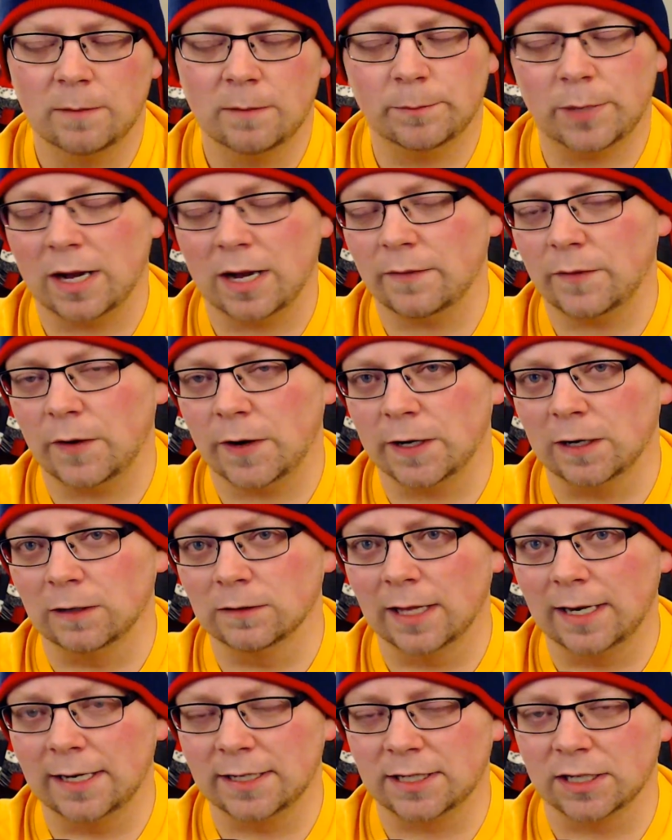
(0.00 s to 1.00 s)
But there you go,
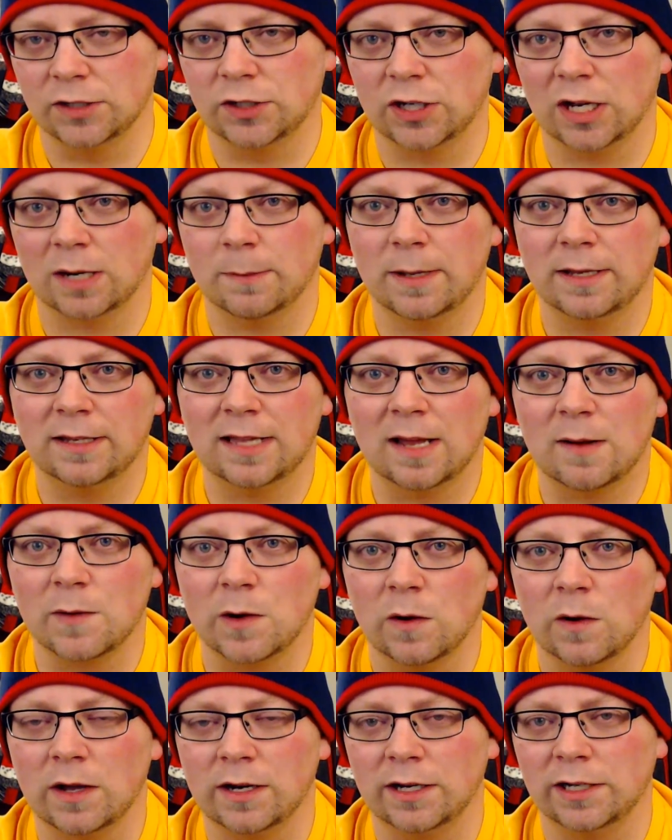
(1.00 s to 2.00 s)
ladies and gentlemen. That will
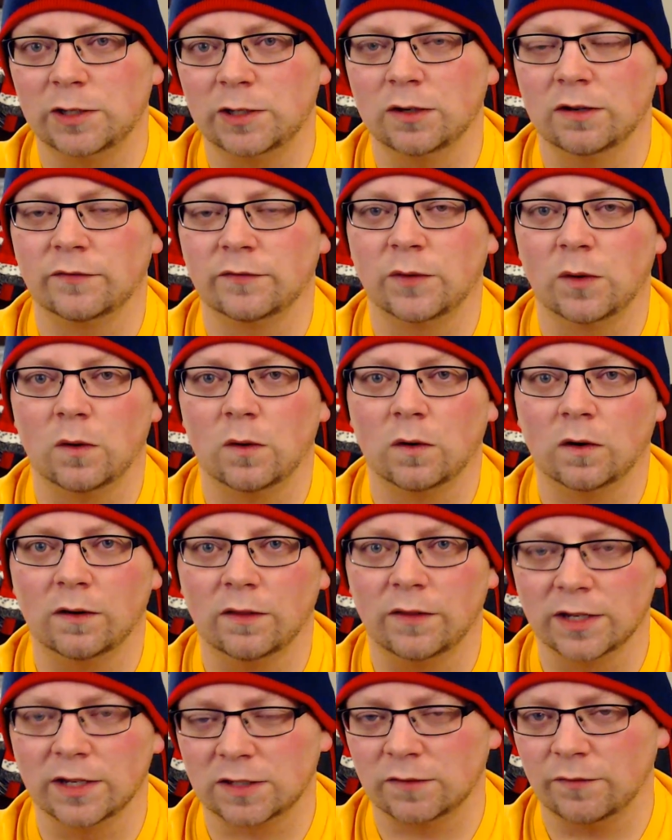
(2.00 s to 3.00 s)
go ahead and do it for
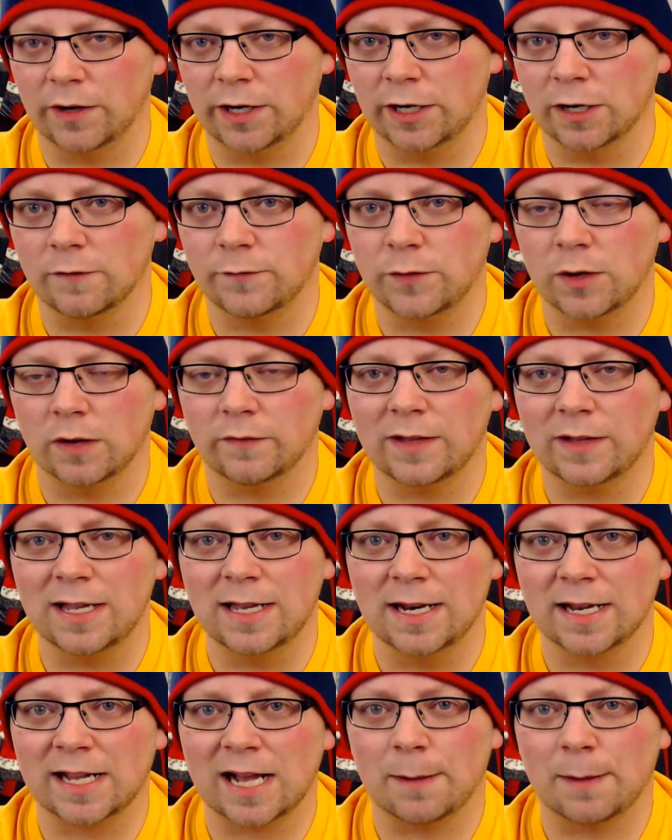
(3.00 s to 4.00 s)
this video. If you have
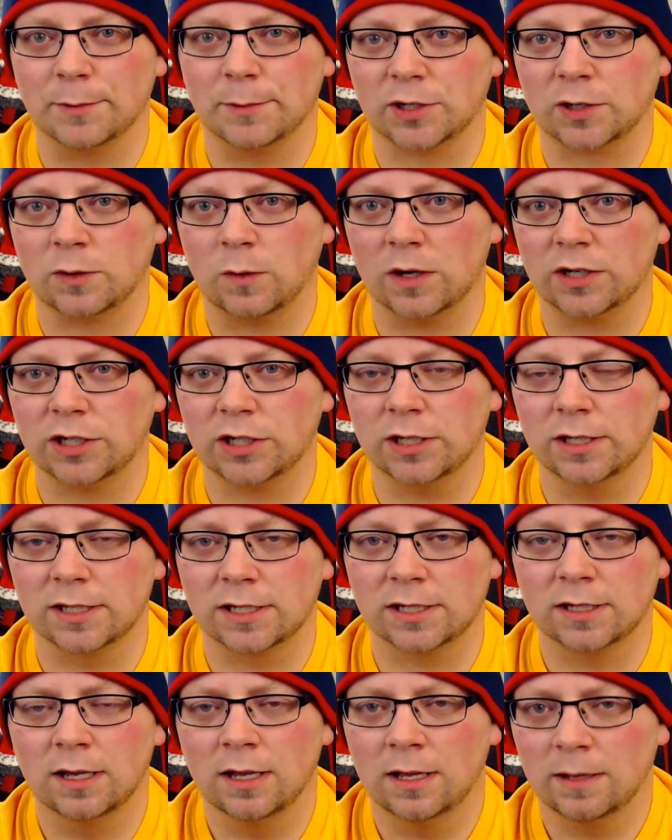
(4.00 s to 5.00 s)
any comments or
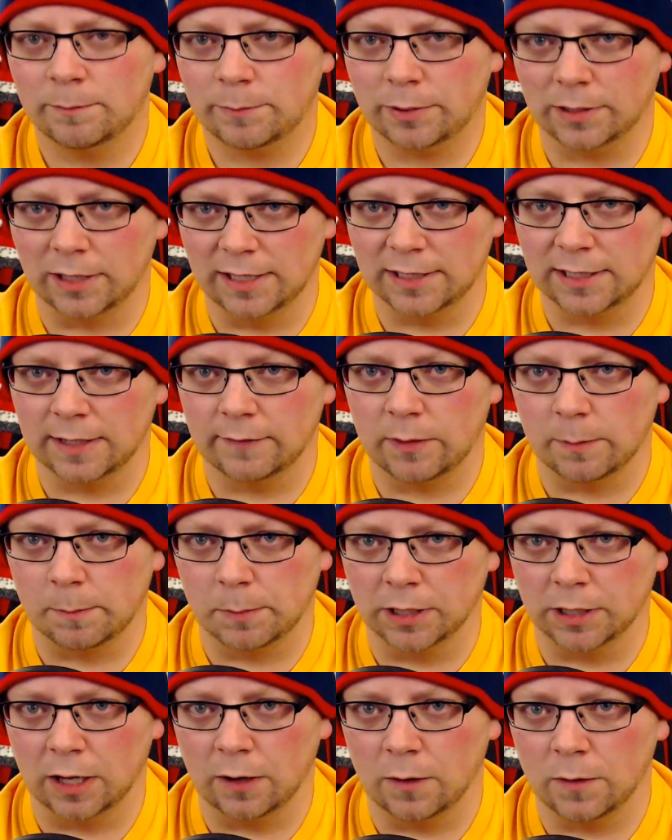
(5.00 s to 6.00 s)
questions, please leave them
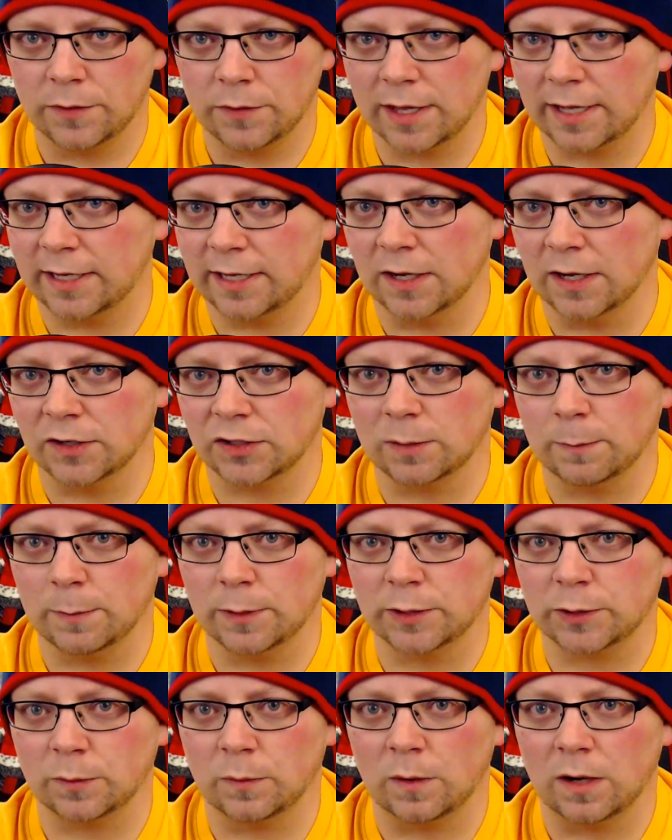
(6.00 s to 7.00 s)
below. Thank you all so
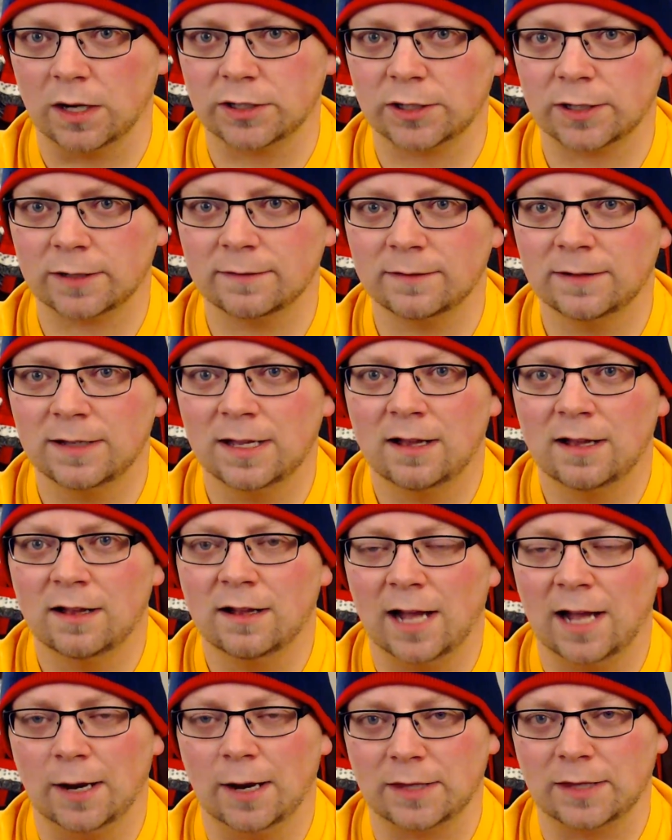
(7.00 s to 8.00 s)
much for watching.
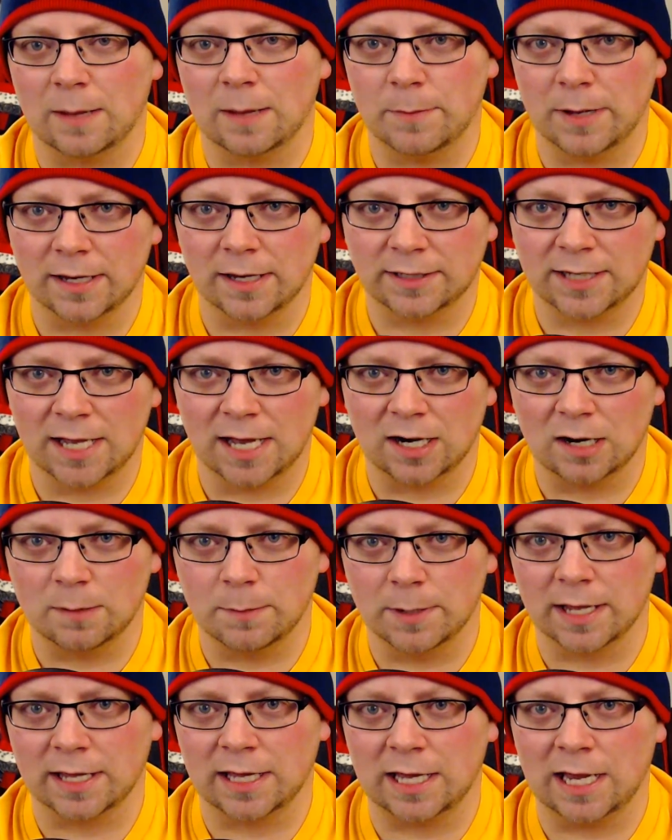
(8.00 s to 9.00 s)
And with that being said,
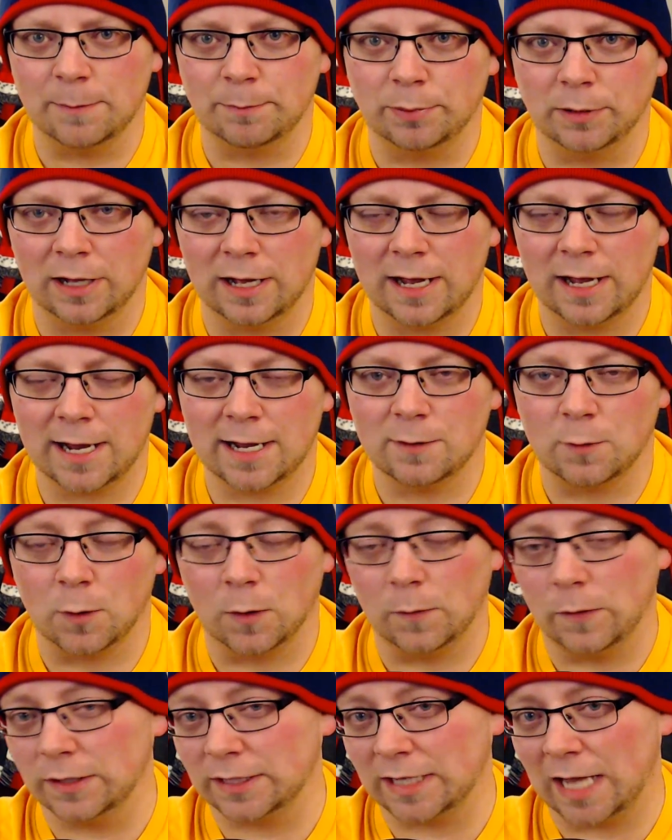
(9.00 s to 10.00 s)
everybody keep playing, or
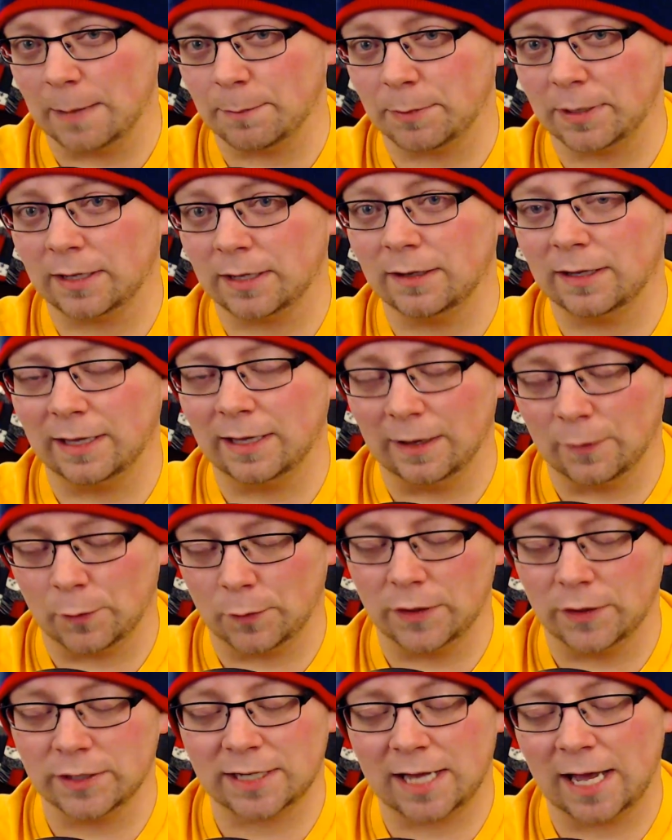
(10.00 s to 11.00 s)
in this
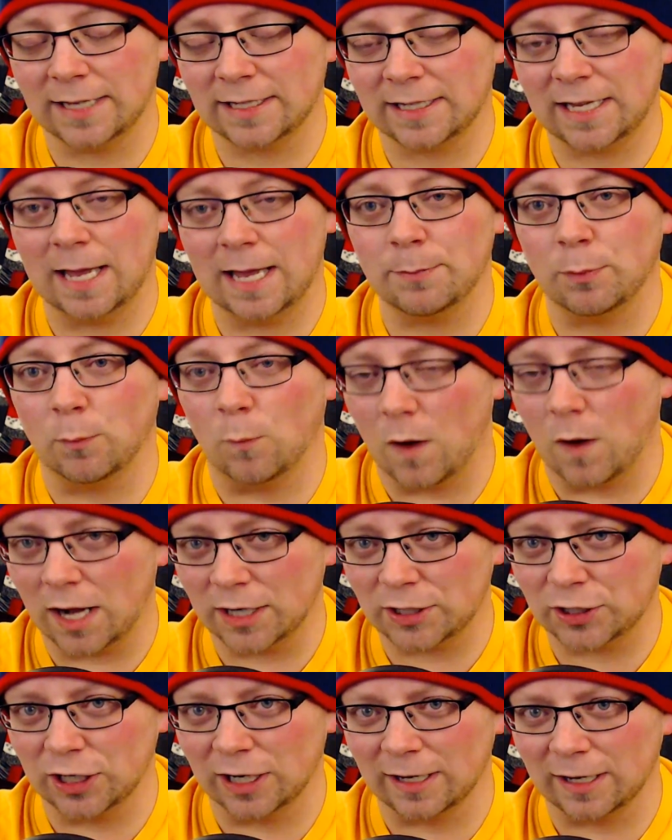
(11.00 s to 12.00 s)
case, keep
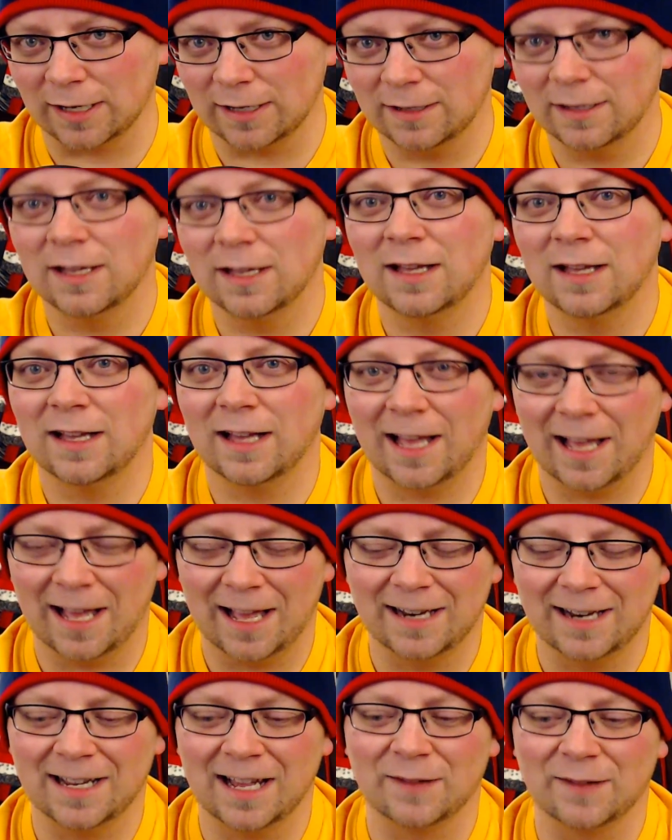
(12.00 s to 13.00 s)
watching,
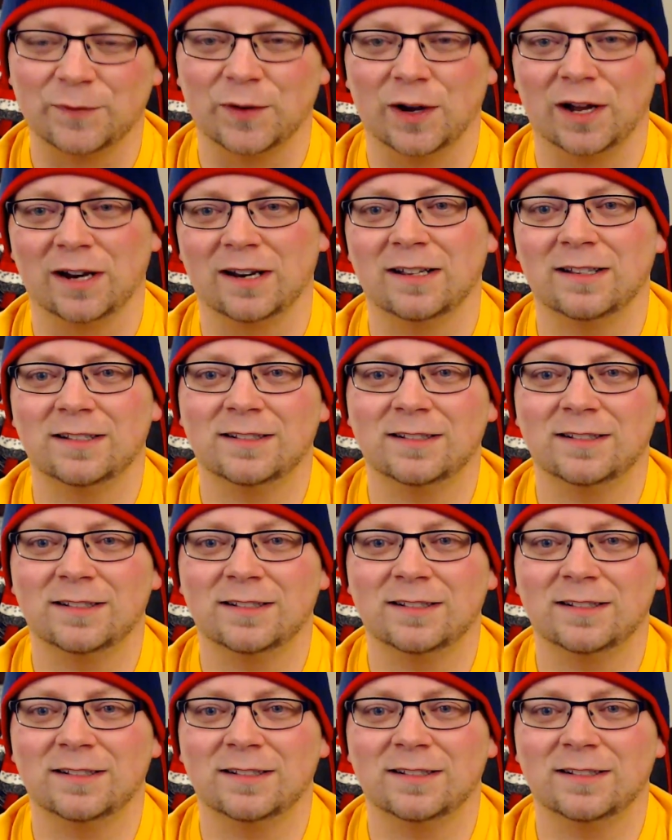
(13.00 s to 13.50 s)
and have fun.